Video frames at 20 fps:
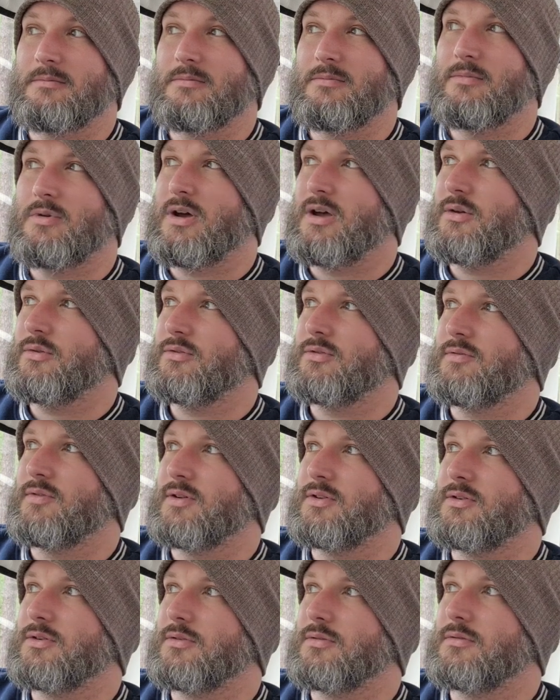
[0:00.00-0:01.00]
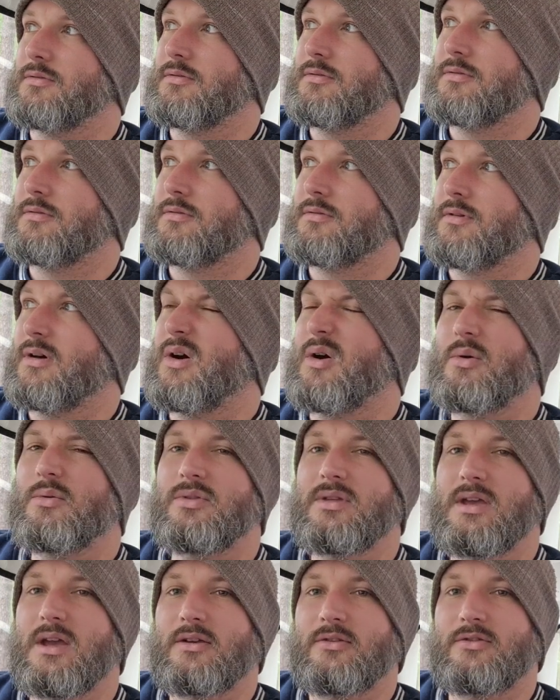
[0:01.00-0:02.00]
What else have I done? Oh,
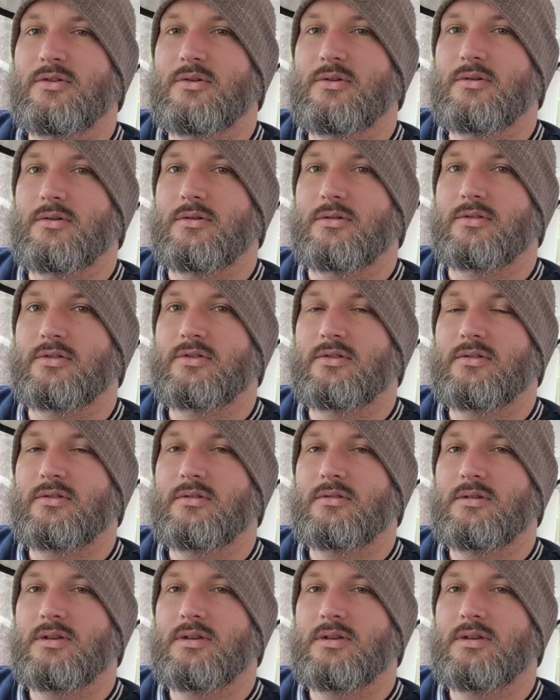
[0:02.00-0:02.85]
the exhaust.